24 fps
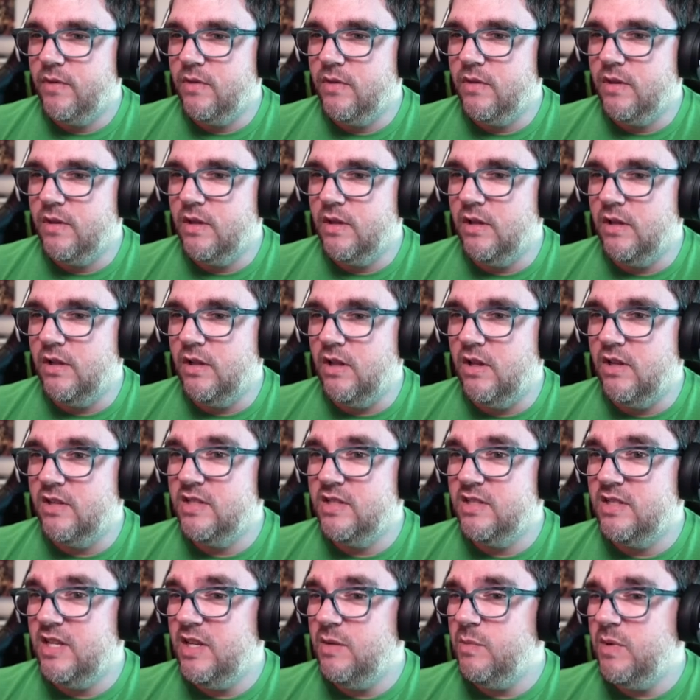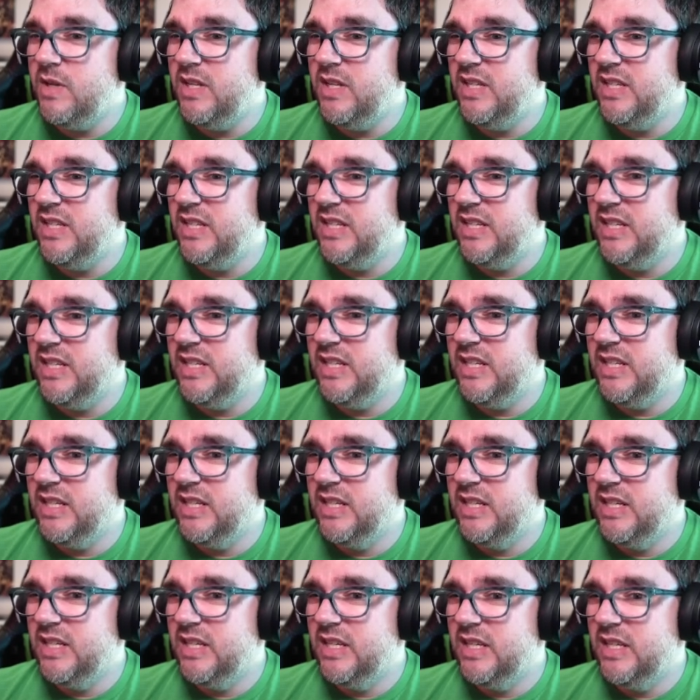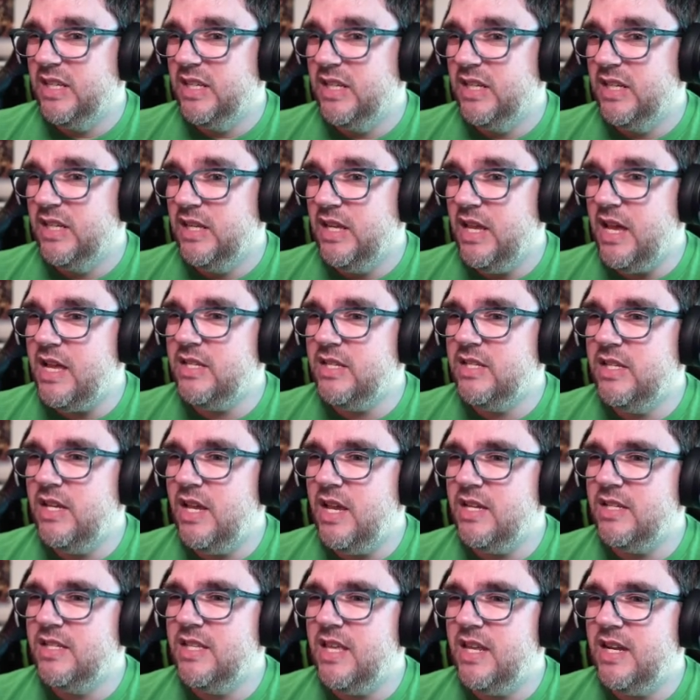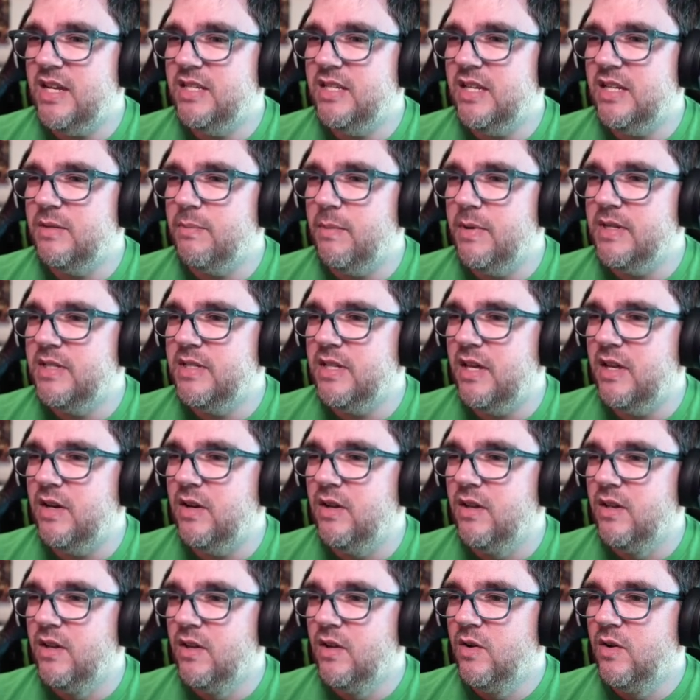The lost seaman? Yes, yes, that is it, my son.